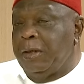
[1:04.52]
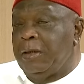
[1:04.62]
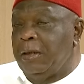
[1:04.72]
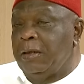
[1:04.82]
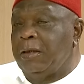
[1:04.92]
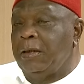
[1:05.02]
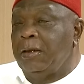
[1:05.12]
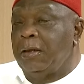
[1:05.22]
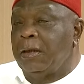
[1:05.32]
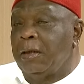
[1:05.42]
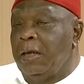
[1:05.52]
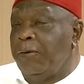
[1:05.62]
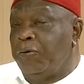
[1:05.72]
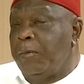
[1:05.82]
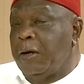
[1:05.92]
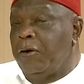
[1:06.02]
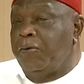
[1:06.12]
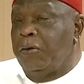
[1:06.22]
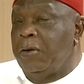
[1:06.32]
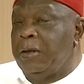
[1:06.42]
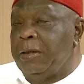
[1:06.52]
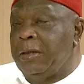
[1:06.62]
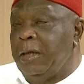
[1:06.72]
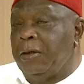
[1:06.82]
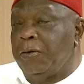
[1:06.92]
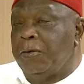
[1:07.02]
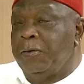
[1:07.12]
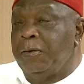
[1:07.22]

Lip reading: president, a former governor, a senator,